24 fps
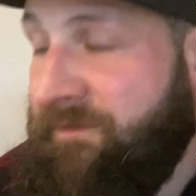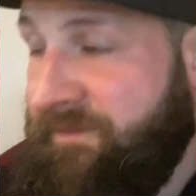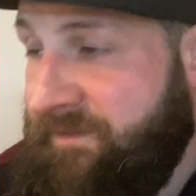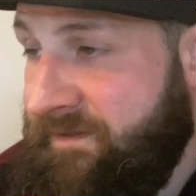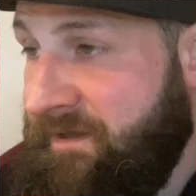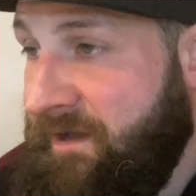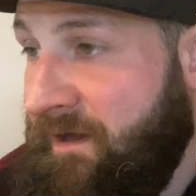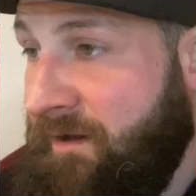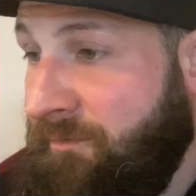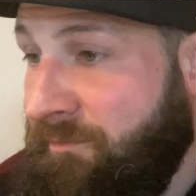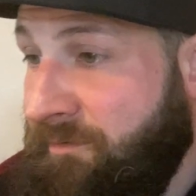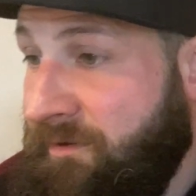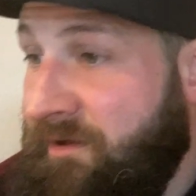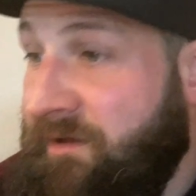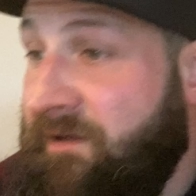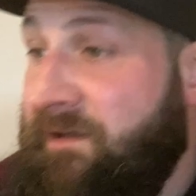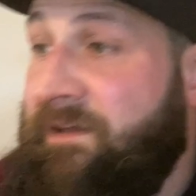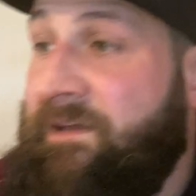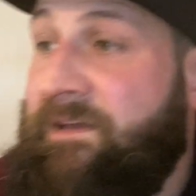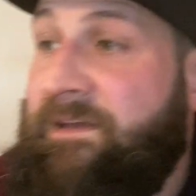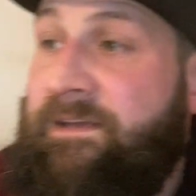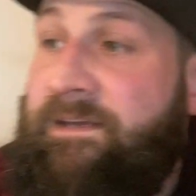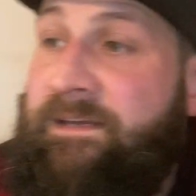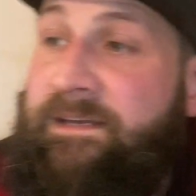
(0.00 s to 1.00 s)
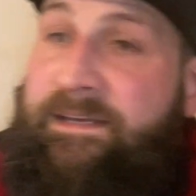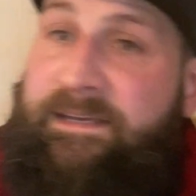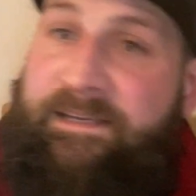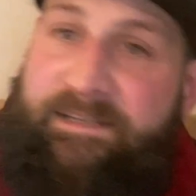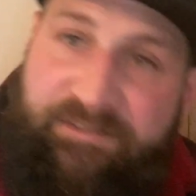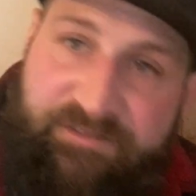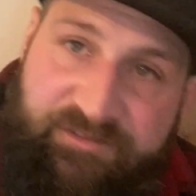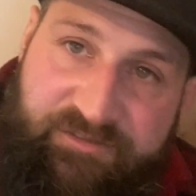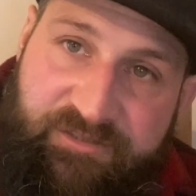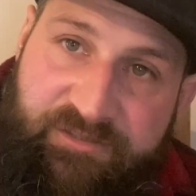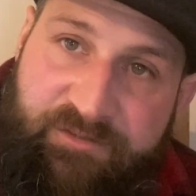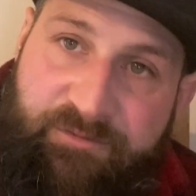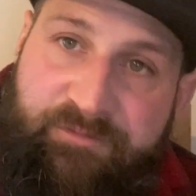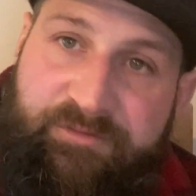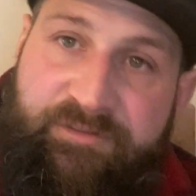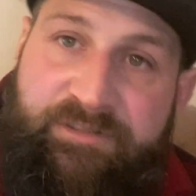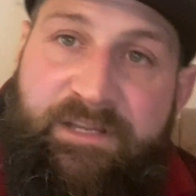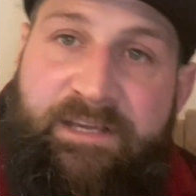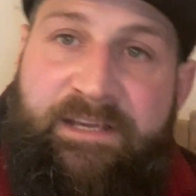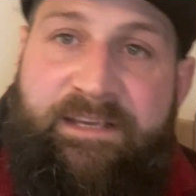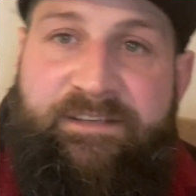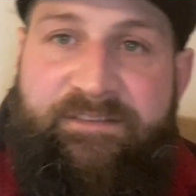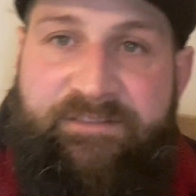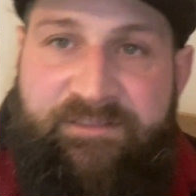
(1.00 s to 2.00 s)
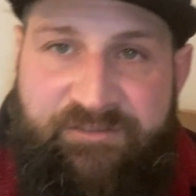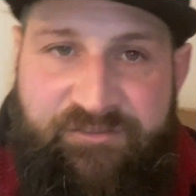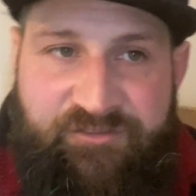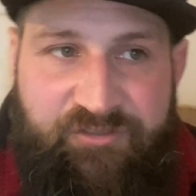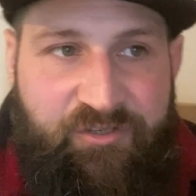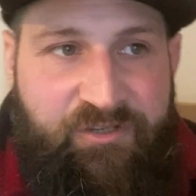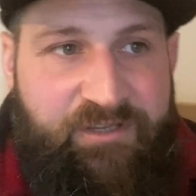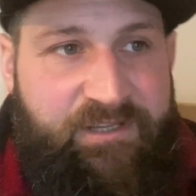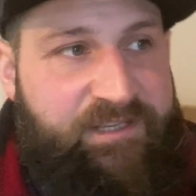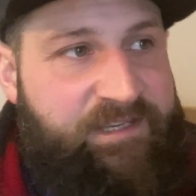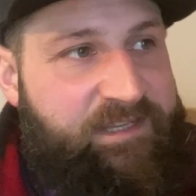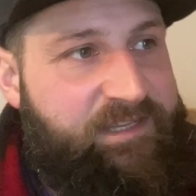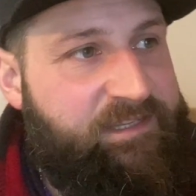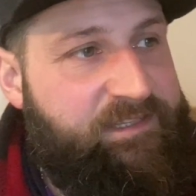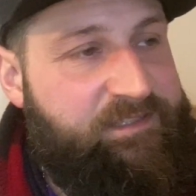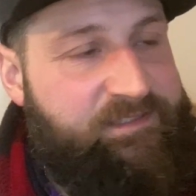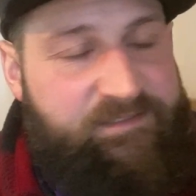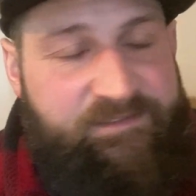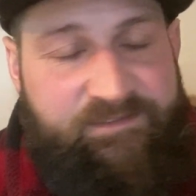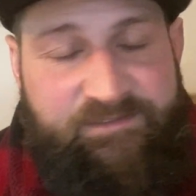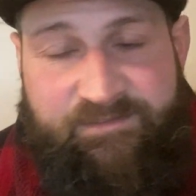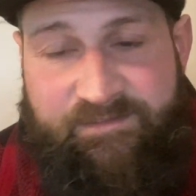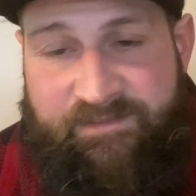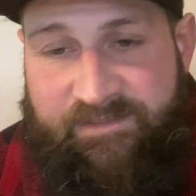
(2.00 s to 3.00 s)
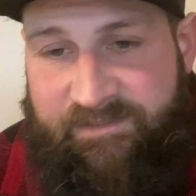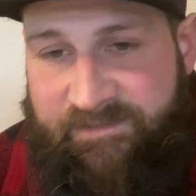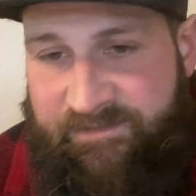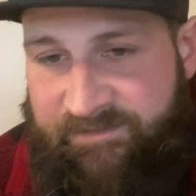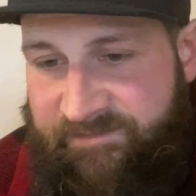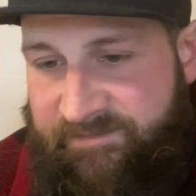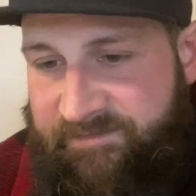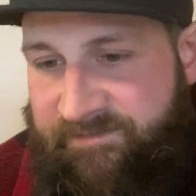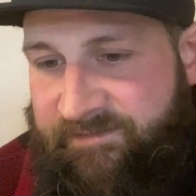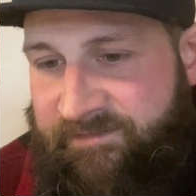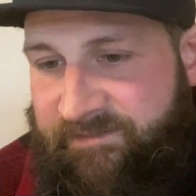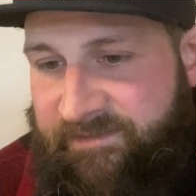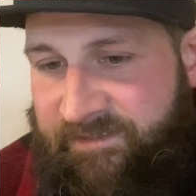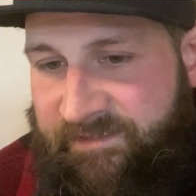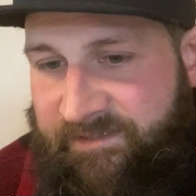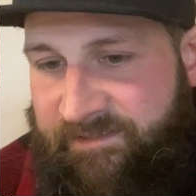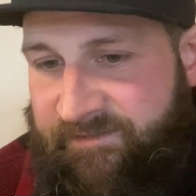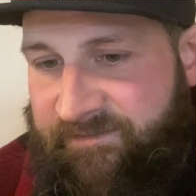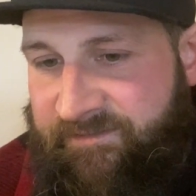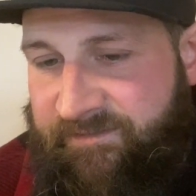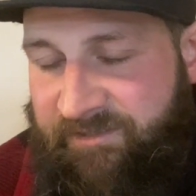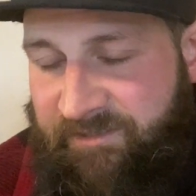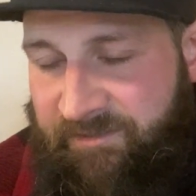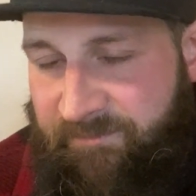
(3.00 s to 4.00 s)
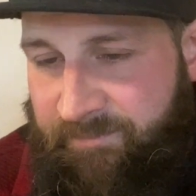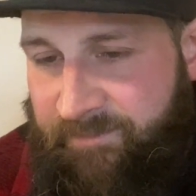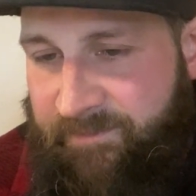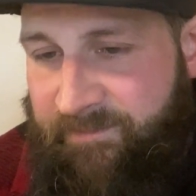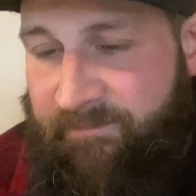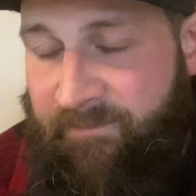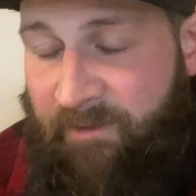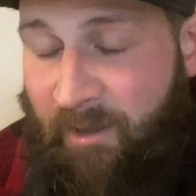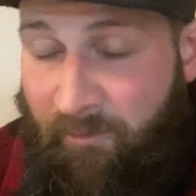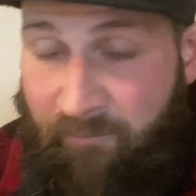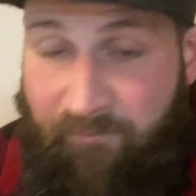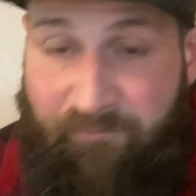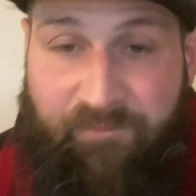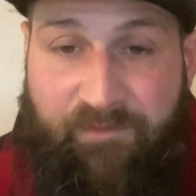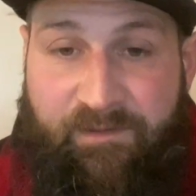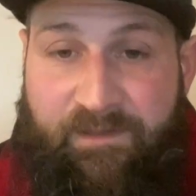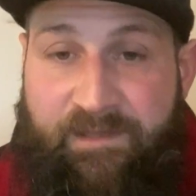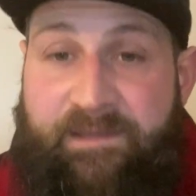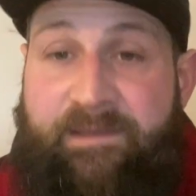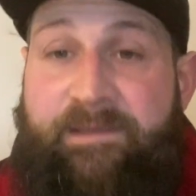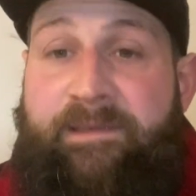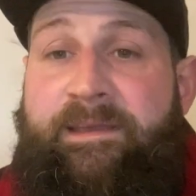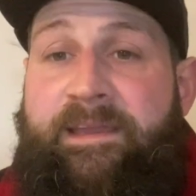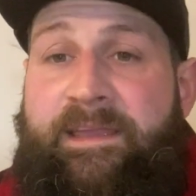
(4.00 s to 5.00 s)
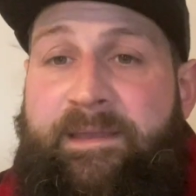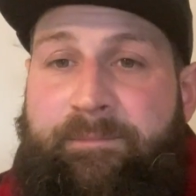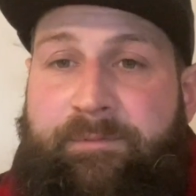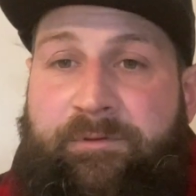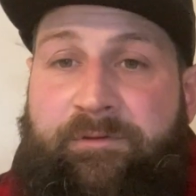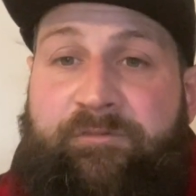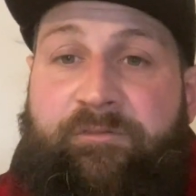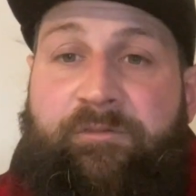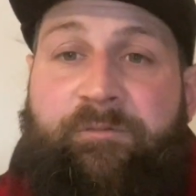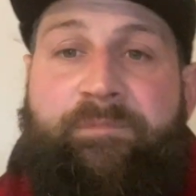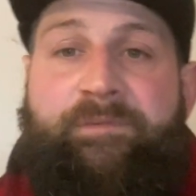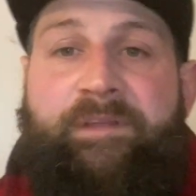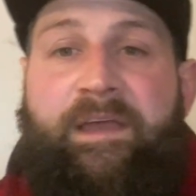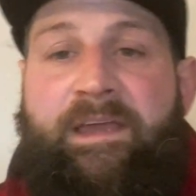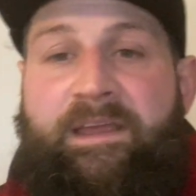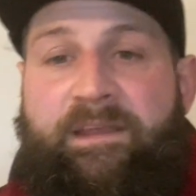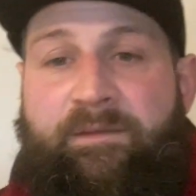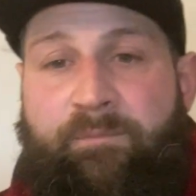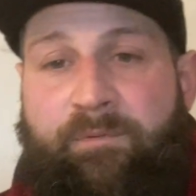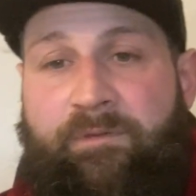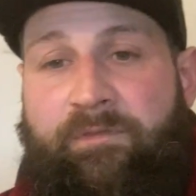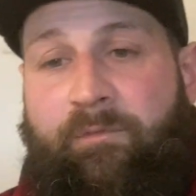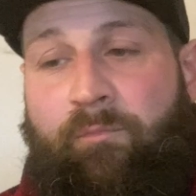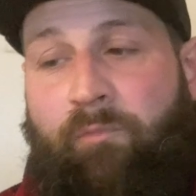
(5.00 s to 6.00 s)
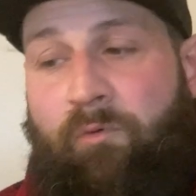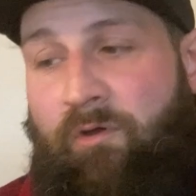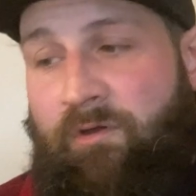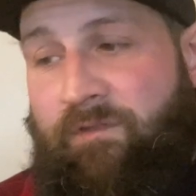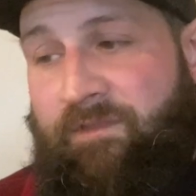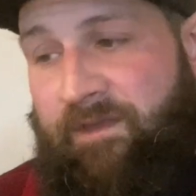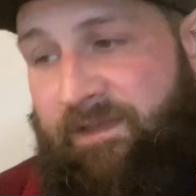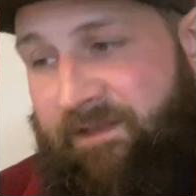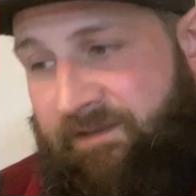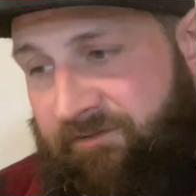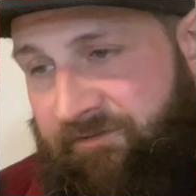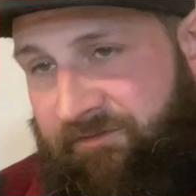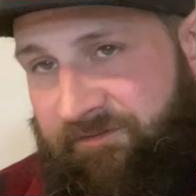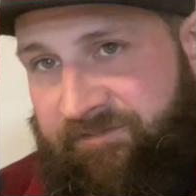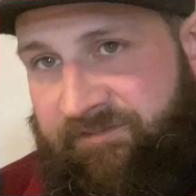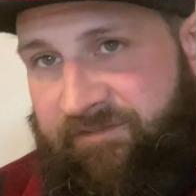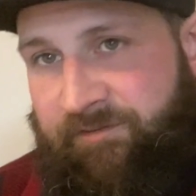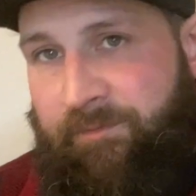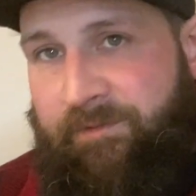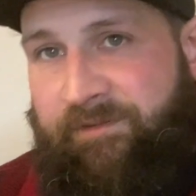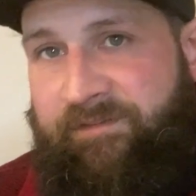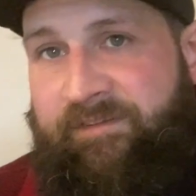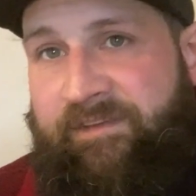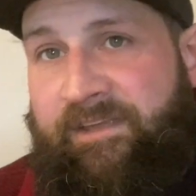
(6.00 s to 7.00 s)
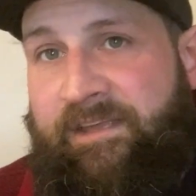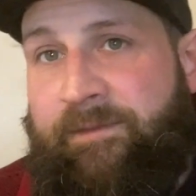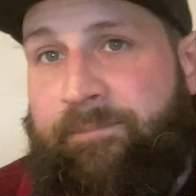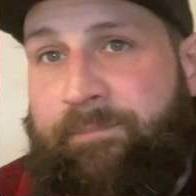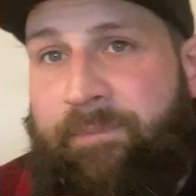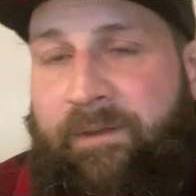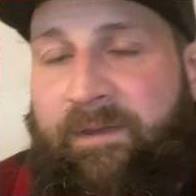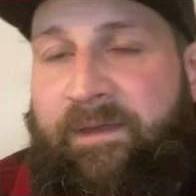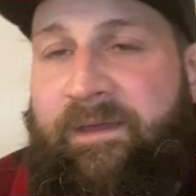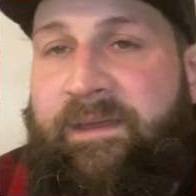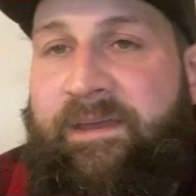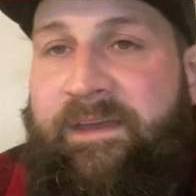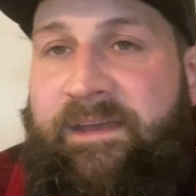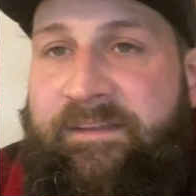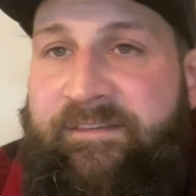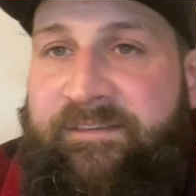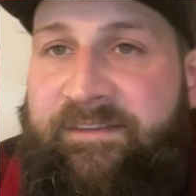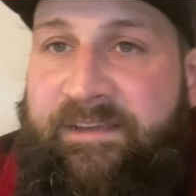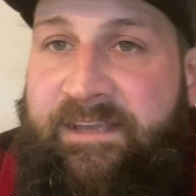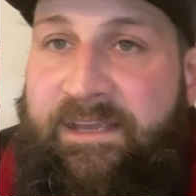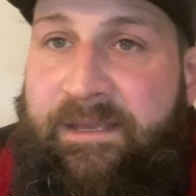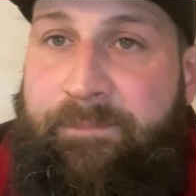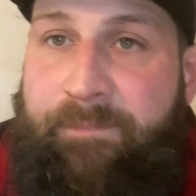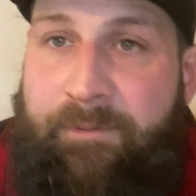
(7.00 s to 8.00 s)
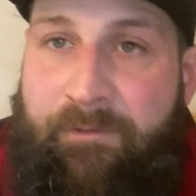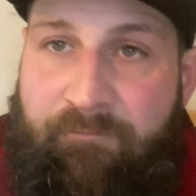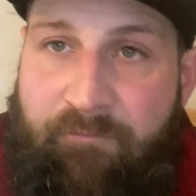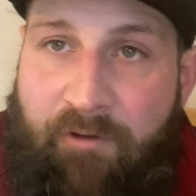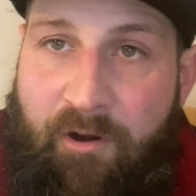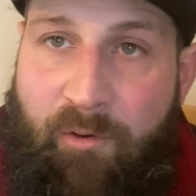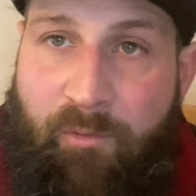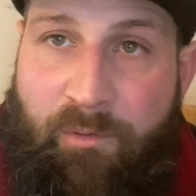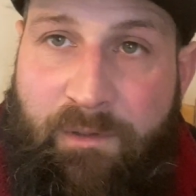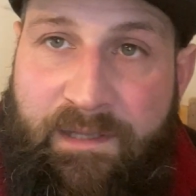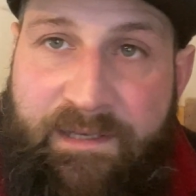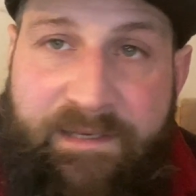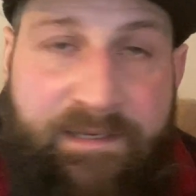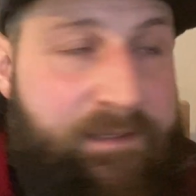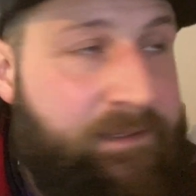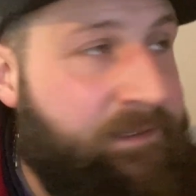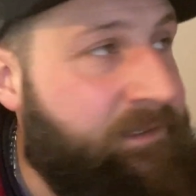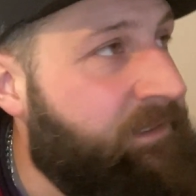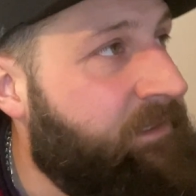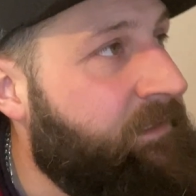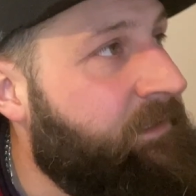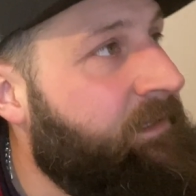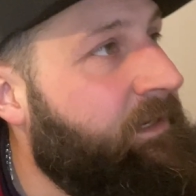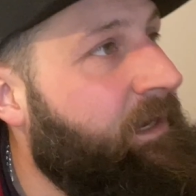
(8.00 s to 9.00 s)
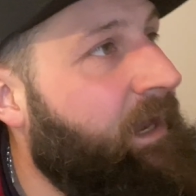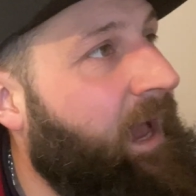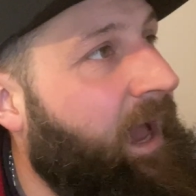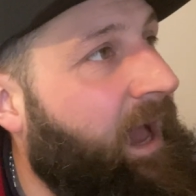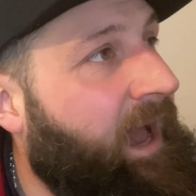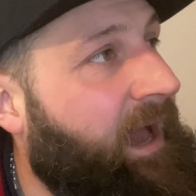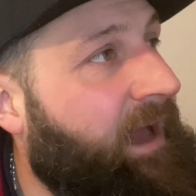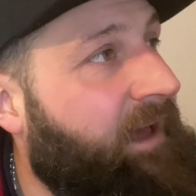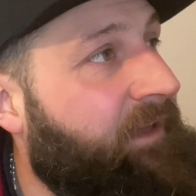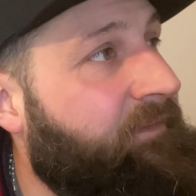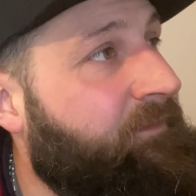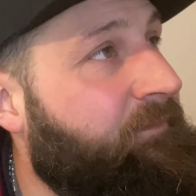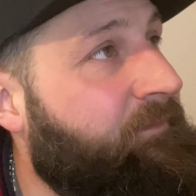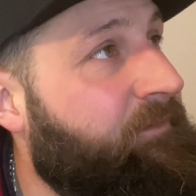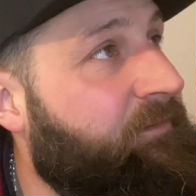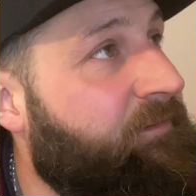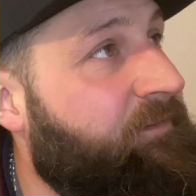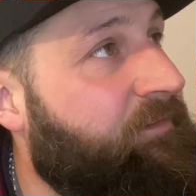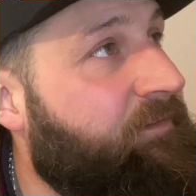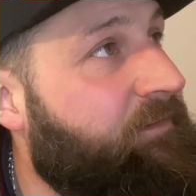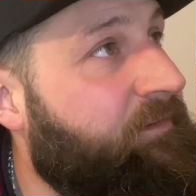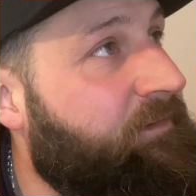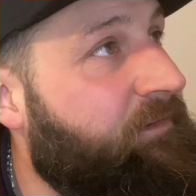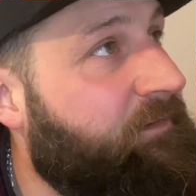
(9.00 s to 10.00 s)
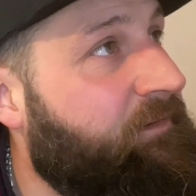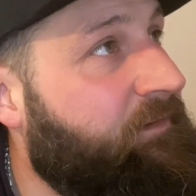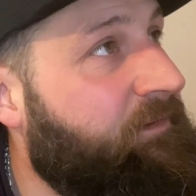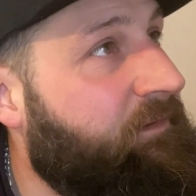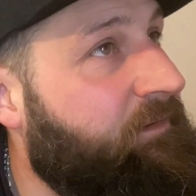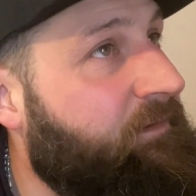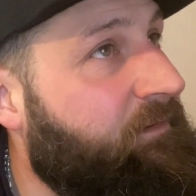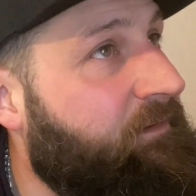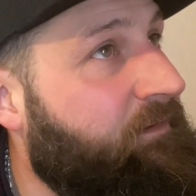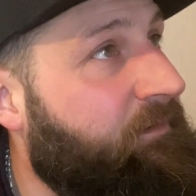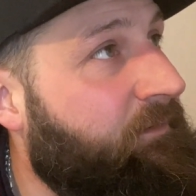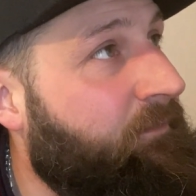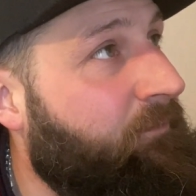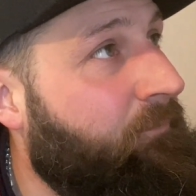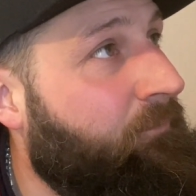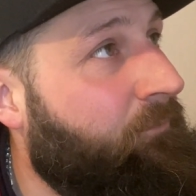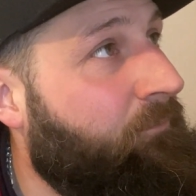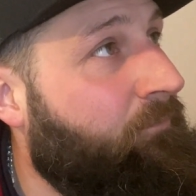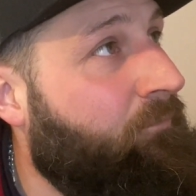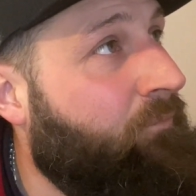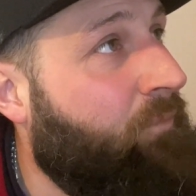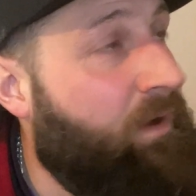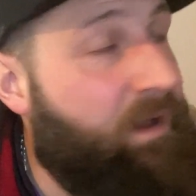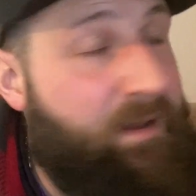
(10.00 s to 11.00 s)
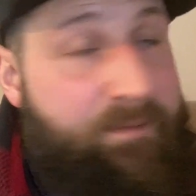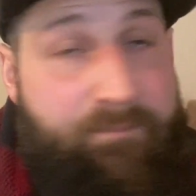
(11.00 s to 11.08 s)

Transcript: the owner. He's using it, he's enjoying it, he's going to be hopefully keeping us updated with the work that he does to it to keep it rolling, and we're